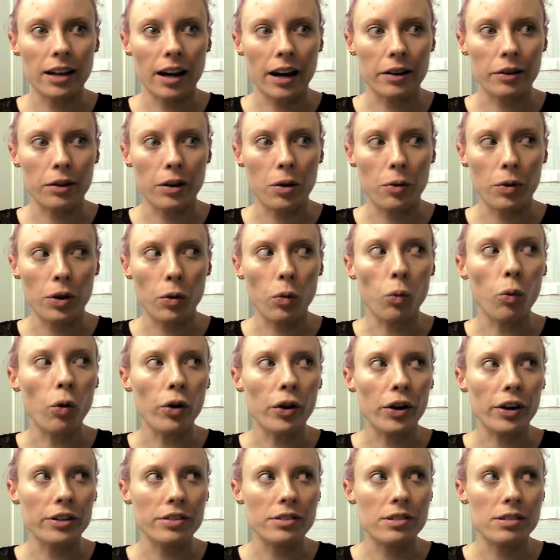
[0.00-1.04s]
I don't know, an
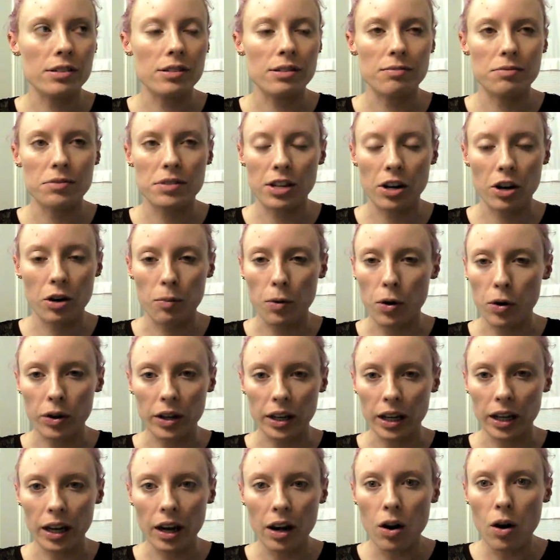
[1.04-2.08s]
awards
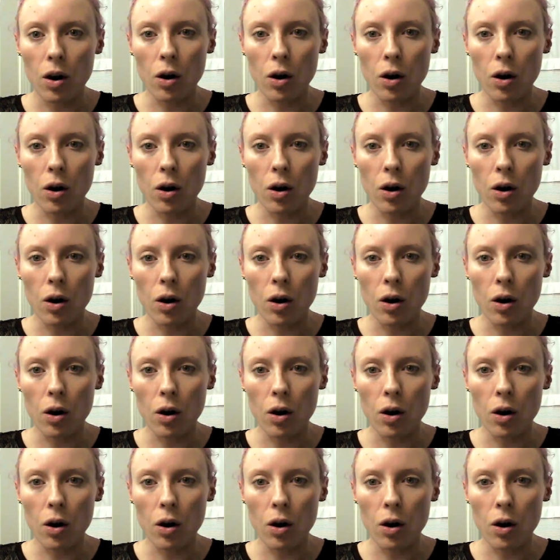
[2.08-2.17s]
ceremony